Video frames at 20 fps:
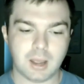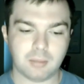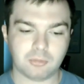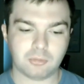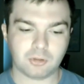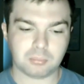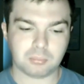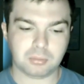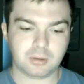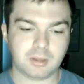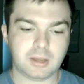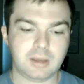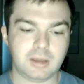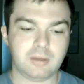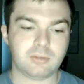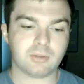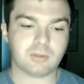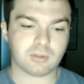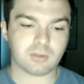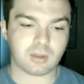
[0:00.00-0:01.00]
So
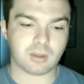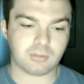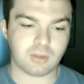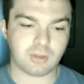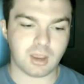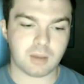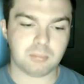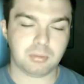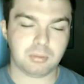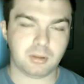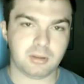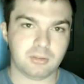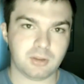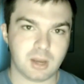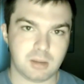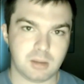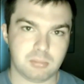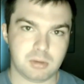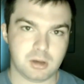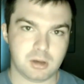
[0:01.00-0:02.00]
please, as I said, please
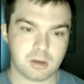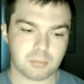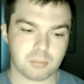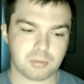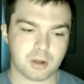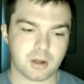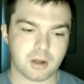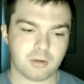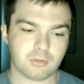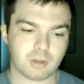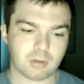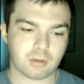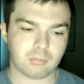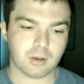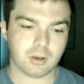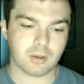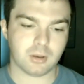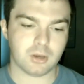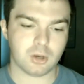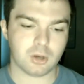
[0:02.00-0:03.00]
keep me in your prayers. I
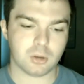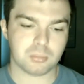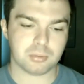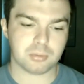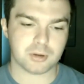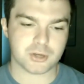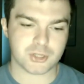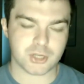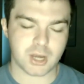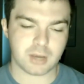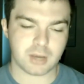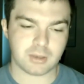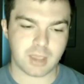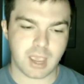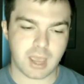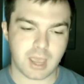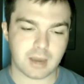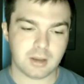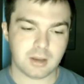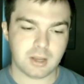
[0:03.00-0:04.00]
really do appreciate
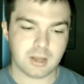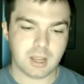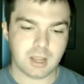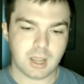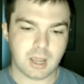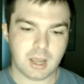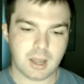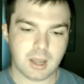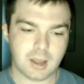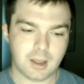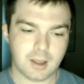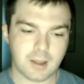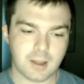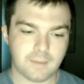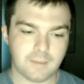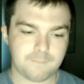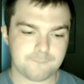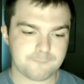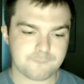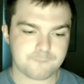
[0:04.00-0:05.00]
that. I